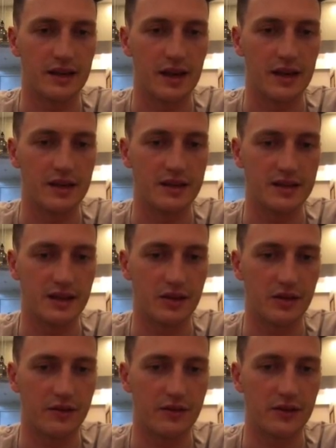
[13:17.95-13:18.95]
And you can see
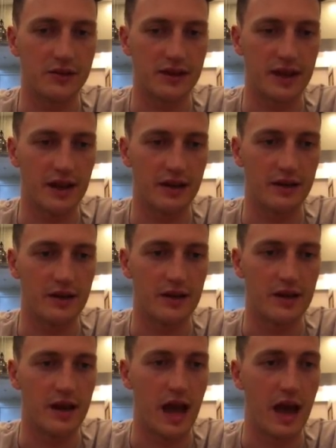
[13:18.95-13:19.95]
it fills it out
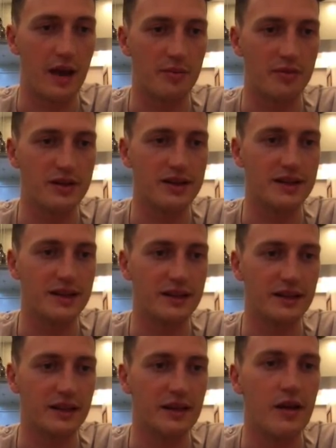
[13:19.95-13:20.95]
pretty
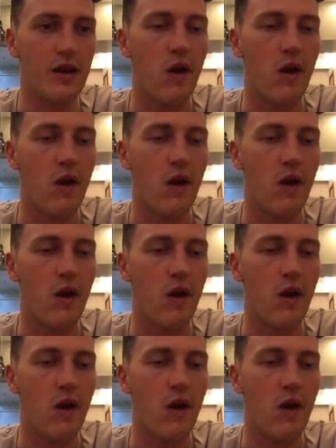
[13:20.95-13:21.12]
neatly.